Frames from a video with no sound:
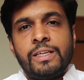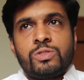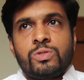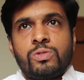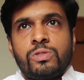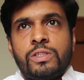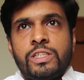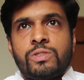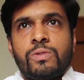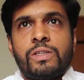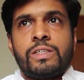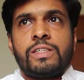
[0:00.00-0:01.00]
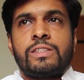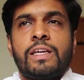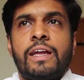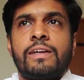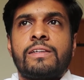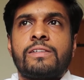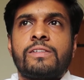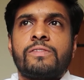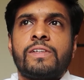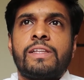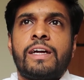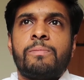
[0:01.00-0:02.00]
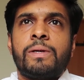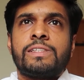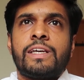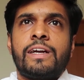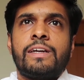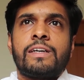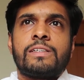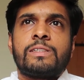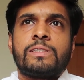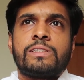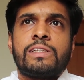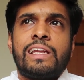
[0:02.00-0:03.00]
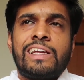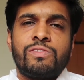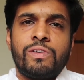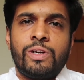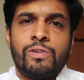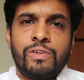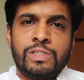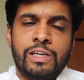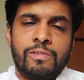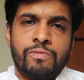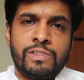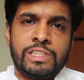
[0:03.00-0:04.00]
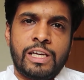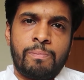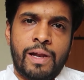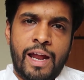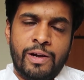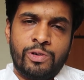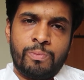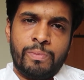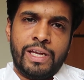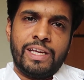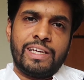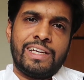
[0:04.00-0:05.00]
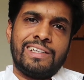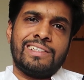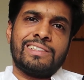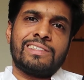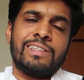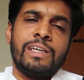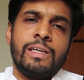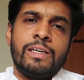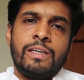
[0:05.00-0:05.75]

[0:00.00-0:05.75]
So that's what it is. And with that being said, the next video which I plan to make is